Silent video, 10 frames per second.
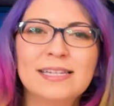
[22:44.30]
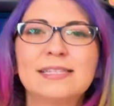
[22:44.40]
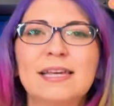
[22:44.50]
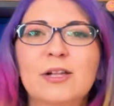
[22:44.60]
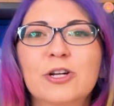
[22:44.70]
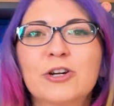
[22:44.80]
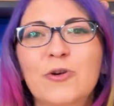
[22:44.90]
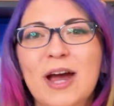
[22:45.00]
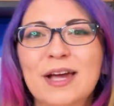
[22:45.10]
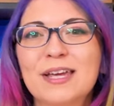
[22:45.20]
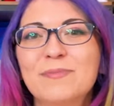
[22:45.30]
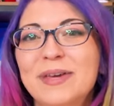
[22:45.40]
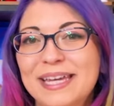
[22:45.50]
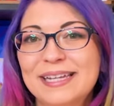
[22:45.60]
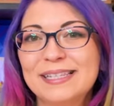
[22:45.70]
Sailor Kraken
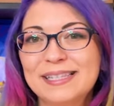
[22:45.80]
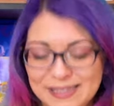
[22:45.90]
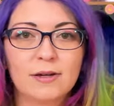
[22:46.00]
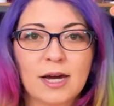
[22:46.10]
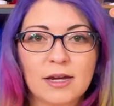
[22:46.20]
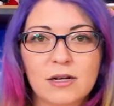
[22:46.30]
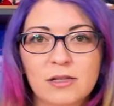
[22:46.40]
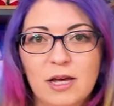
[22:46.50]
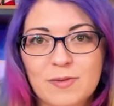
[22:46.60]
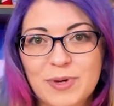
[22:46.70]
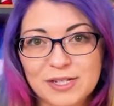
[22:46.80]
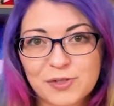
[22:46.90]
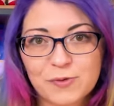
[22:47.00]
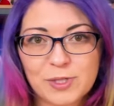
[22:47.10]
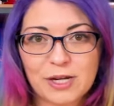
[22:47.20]
Pins. I got a lot of pins
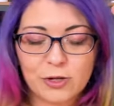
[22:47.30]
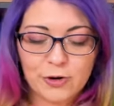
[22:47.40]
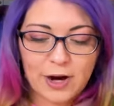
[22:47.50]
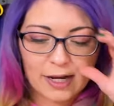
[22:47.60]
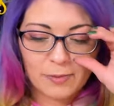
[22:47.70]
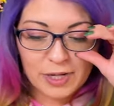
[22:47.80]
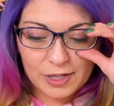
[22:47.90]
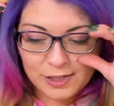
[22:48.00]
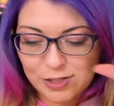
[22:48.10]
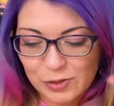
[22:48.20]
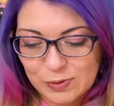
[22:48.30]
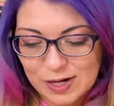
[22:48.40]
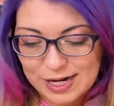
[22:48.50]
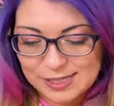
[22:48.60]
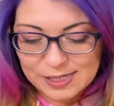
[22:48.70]
from Sailor Kraken Pins, so
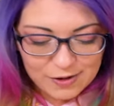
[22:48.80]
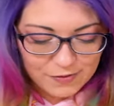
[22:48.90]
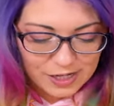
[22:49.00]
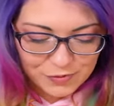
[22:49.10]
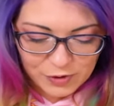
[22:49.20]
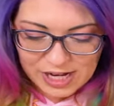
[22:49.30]
I saved these for